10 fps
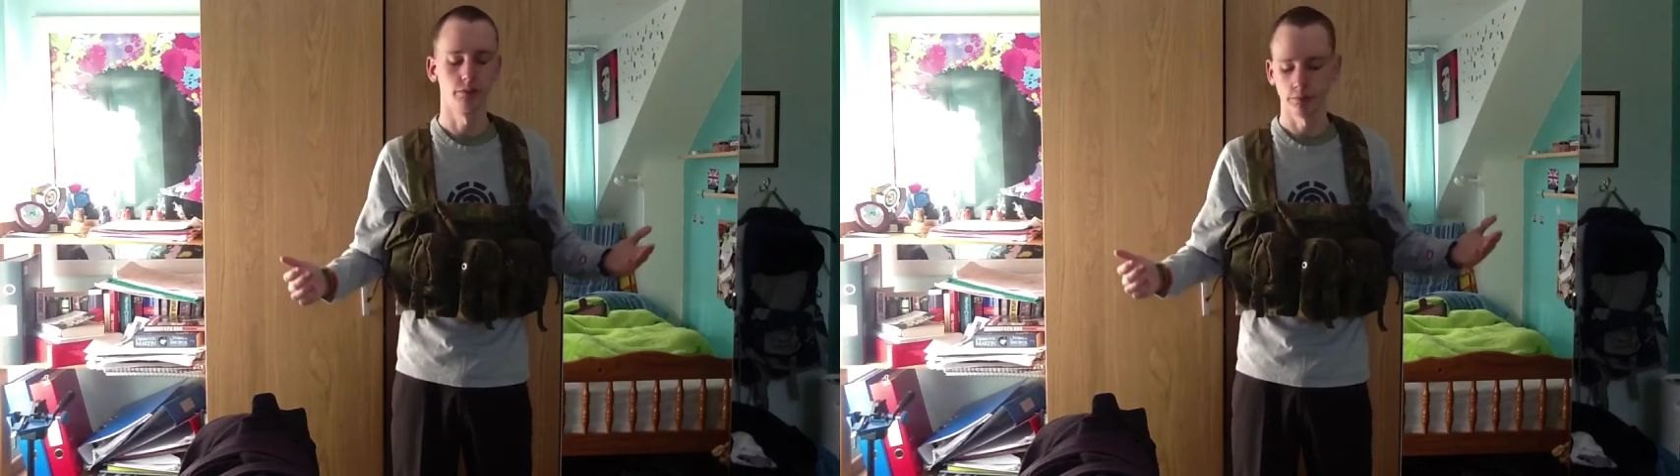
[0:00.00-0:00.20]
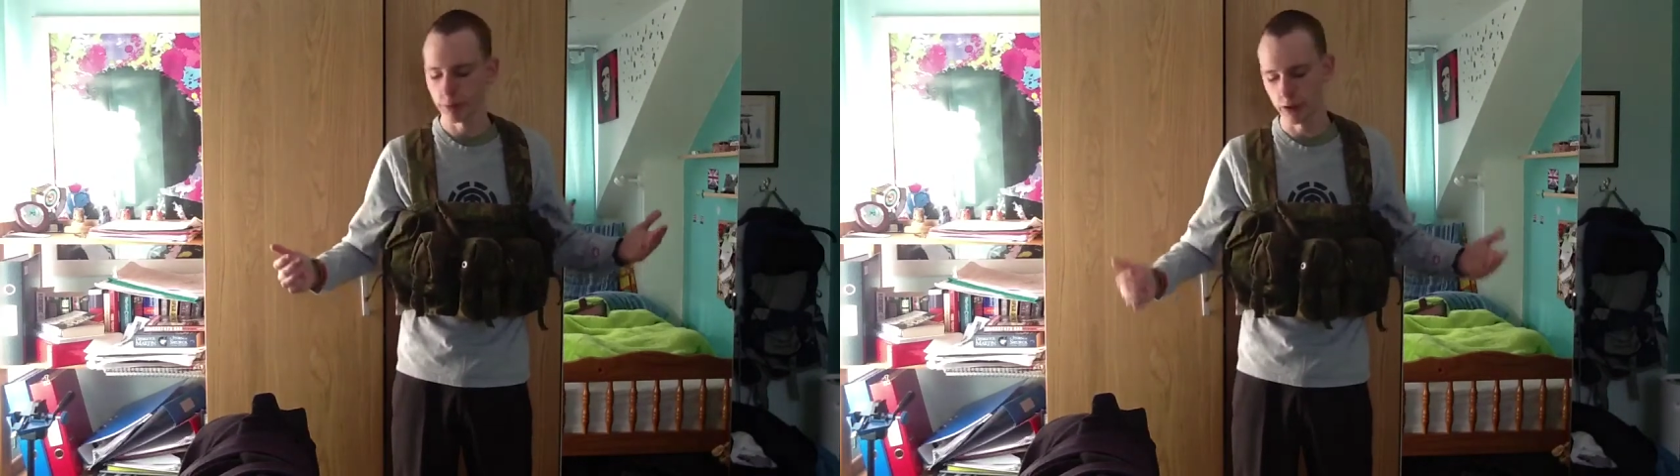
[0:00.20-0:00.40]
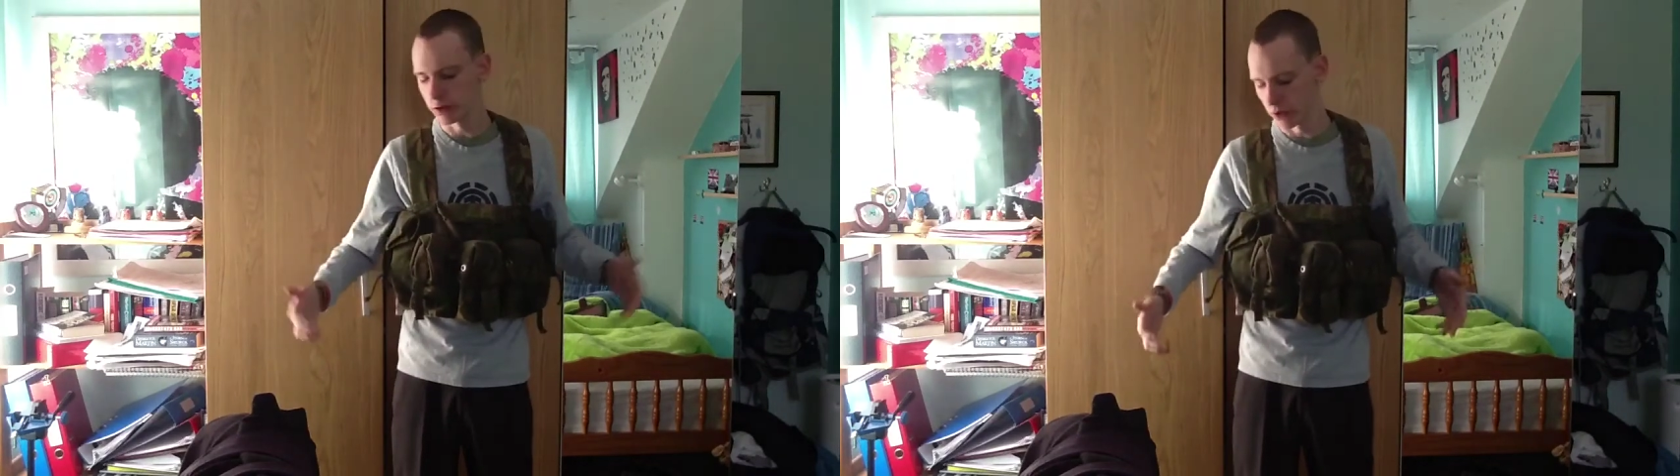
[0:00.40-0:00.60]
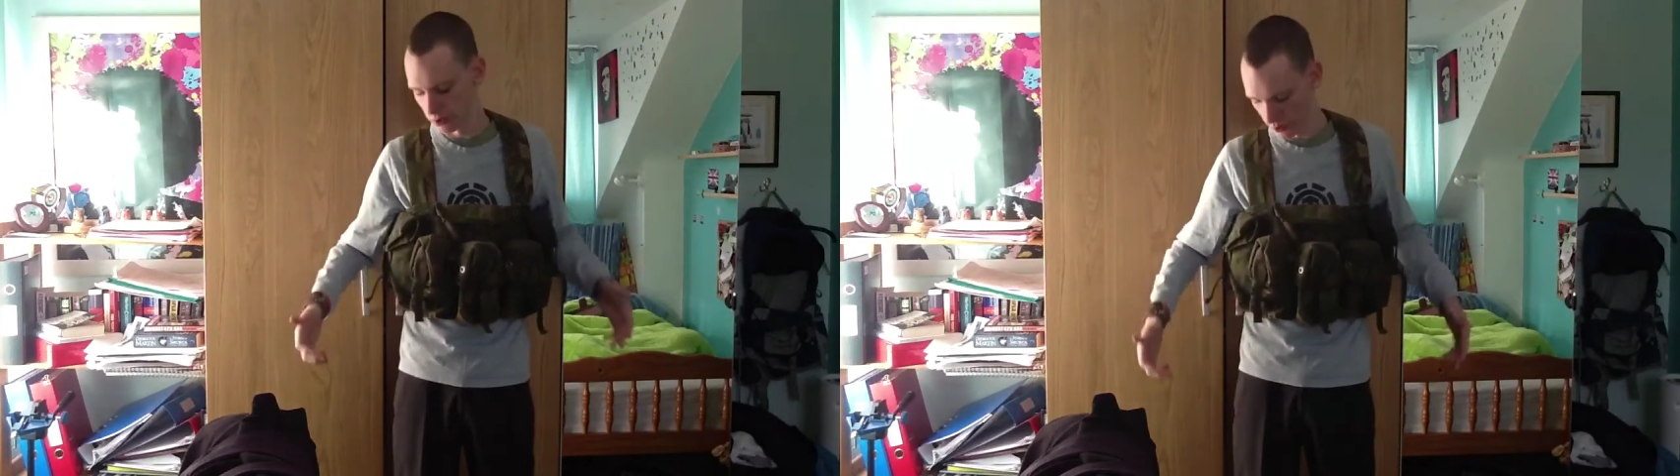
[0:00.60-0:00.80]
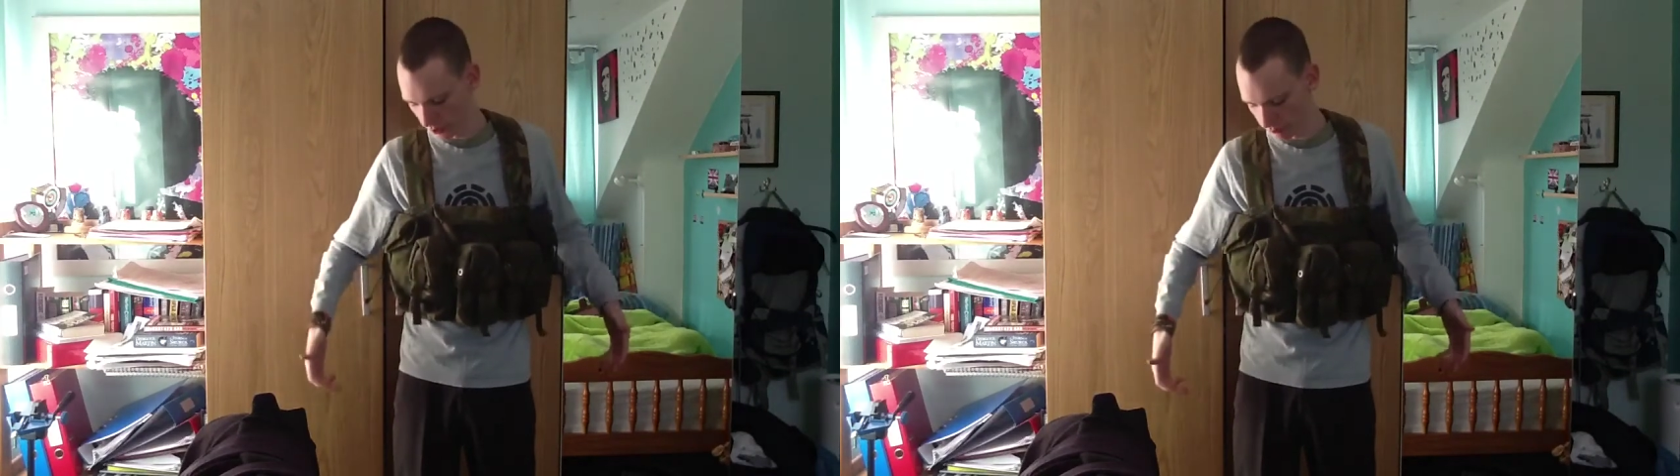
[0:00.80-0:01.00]
features
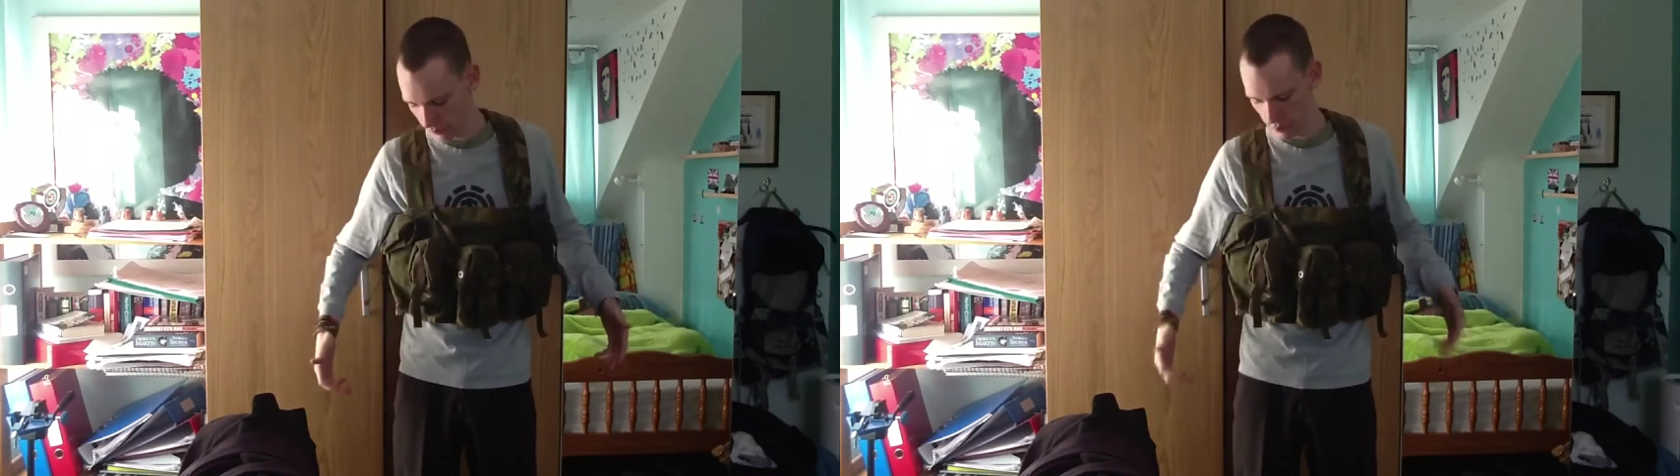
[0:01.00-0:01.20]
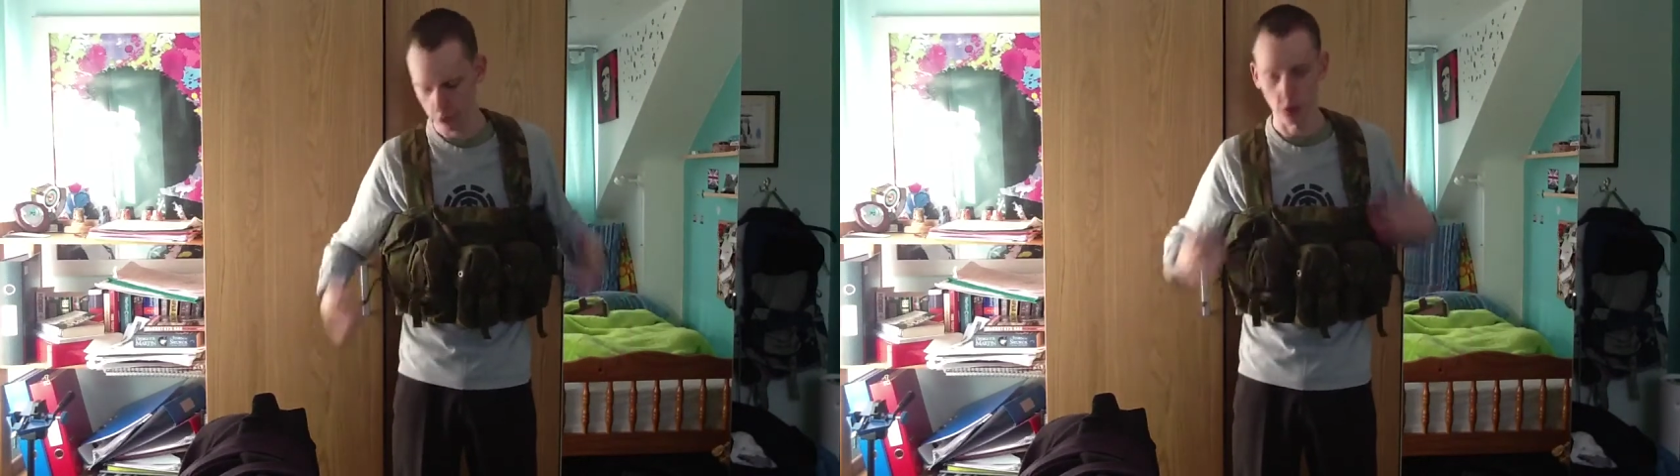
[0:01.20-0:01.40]
of this vest.